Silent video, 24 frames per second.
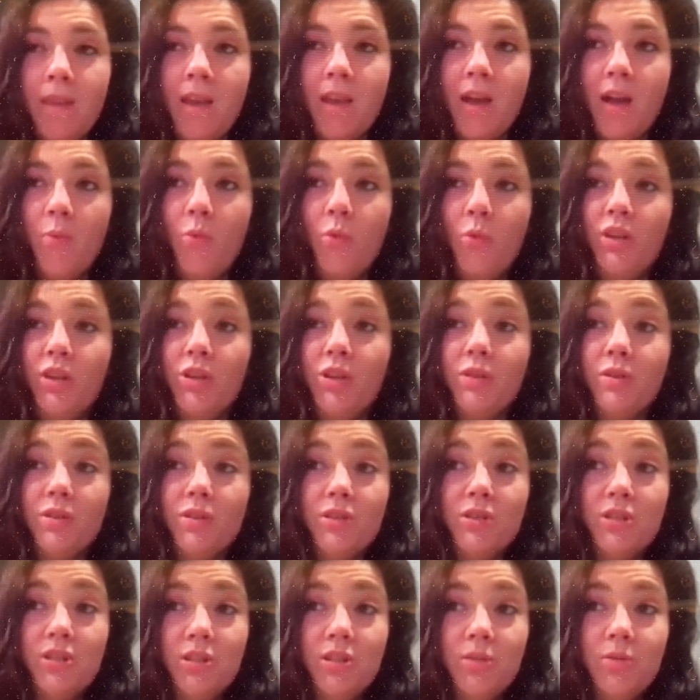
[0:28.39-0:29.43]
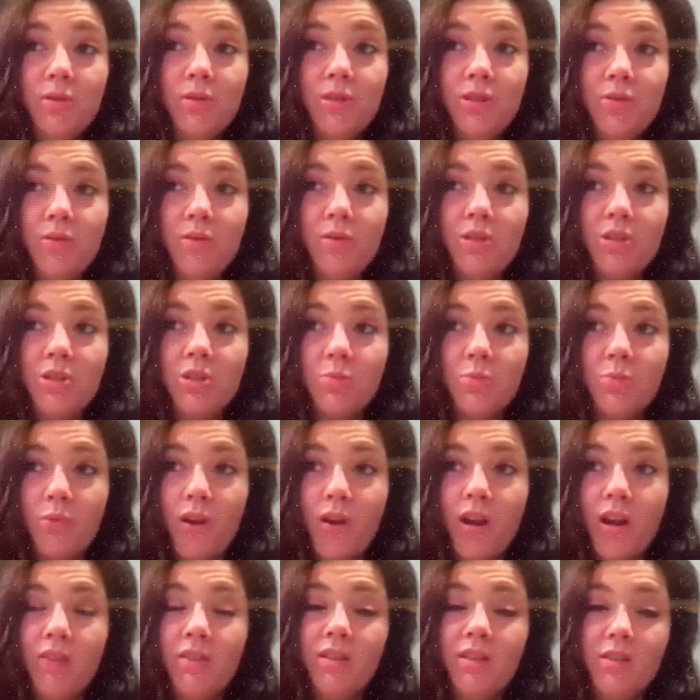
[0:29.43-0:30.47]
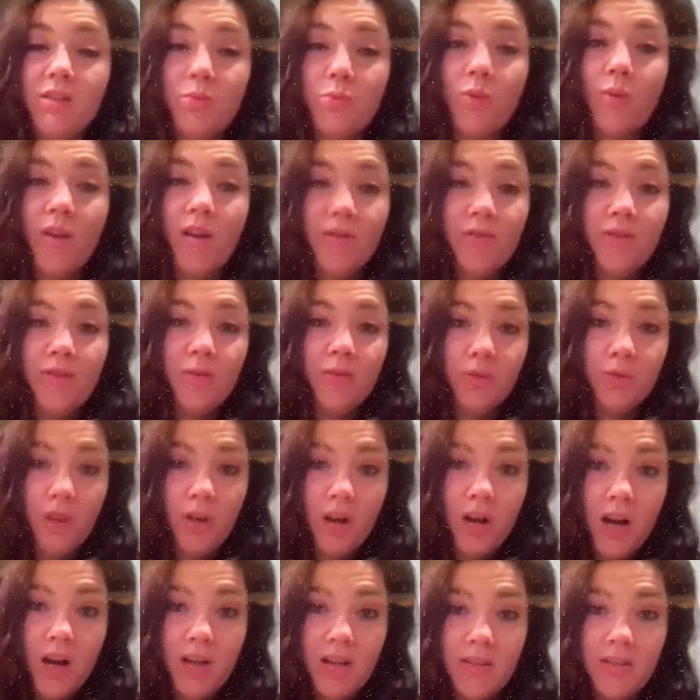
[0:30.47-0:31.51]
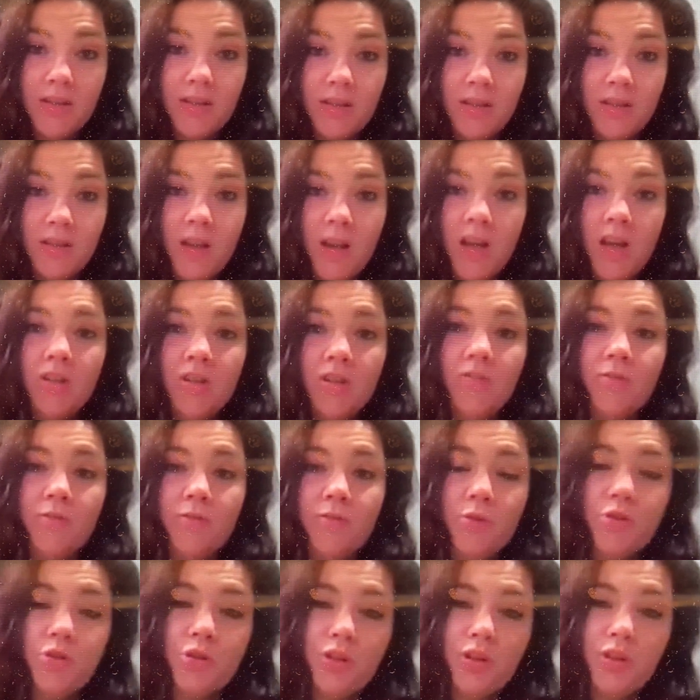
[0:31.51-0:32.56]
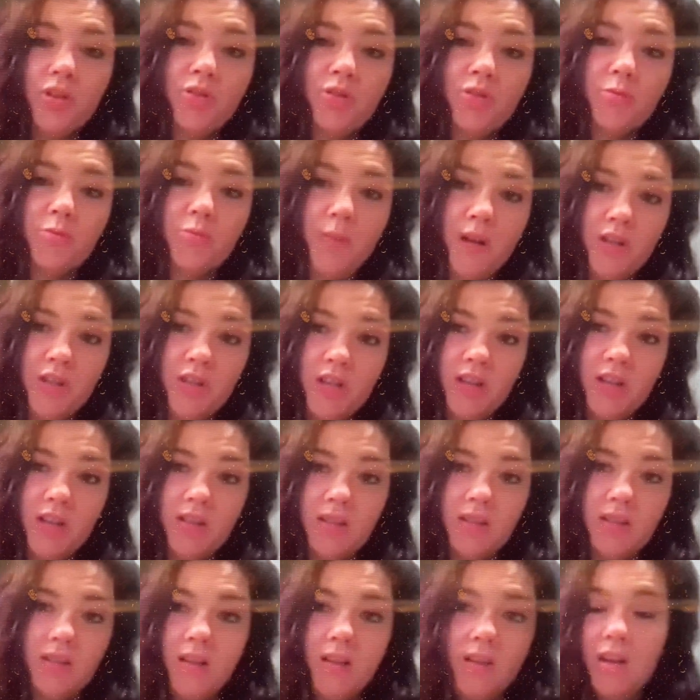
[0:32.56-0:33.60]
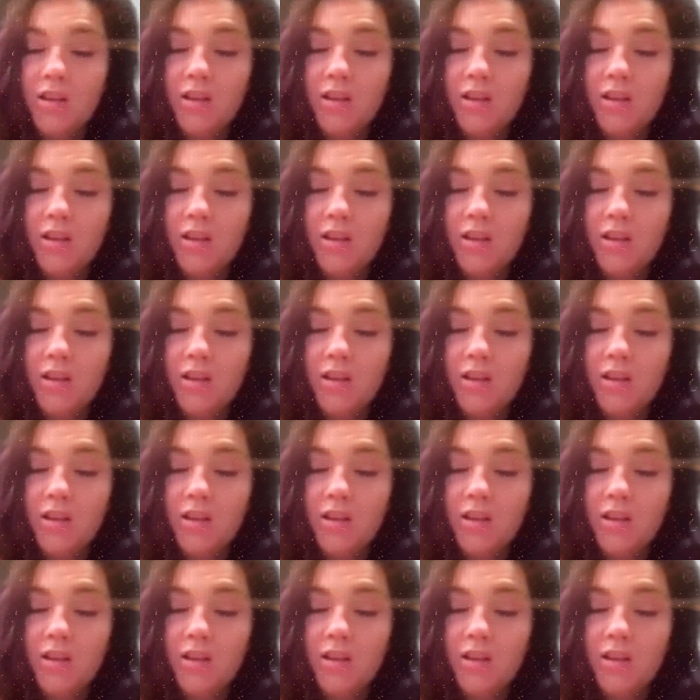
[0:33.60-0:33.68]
and what you can do is you can spread this revenue loss to future years' budgets.